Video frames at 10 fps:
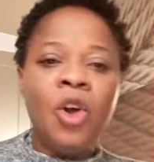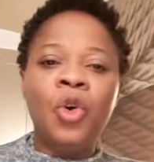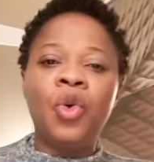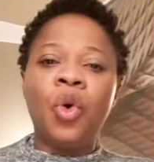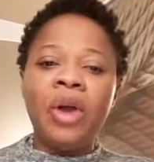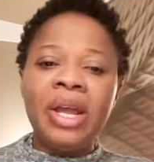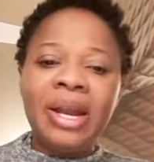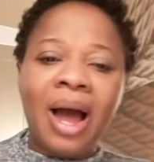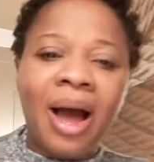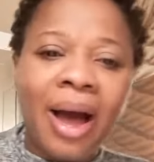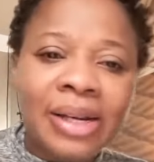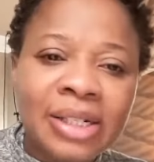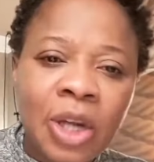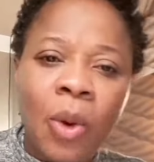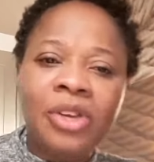Rowing hard,
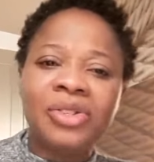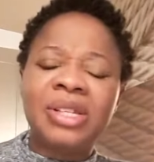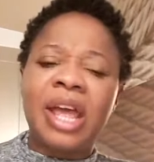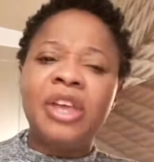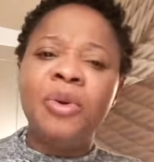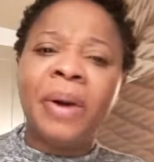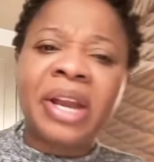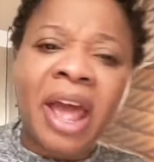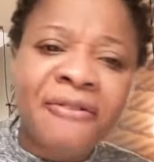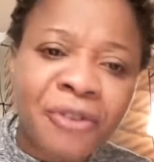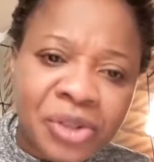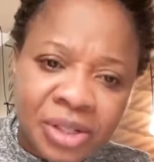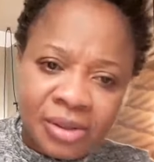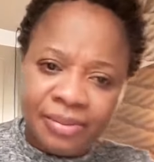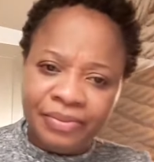they were using their human
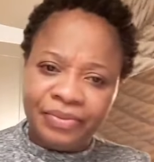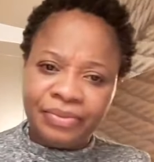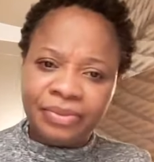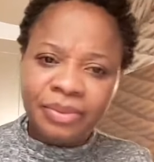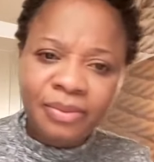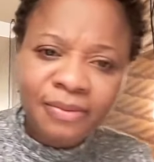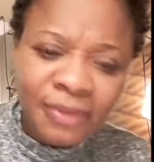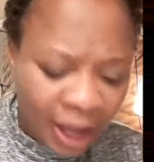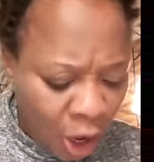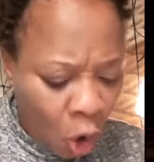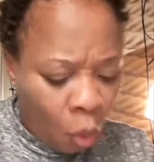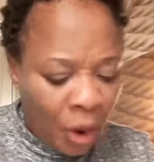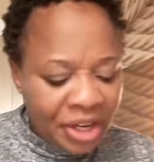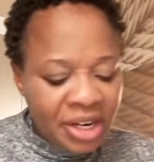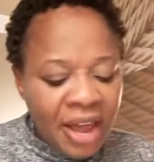efforts.
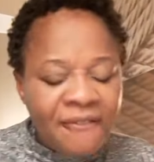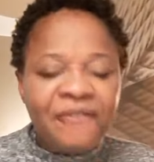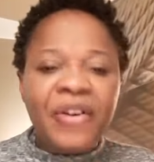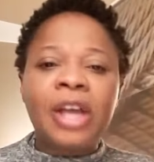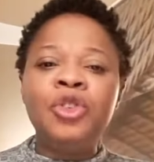Whenever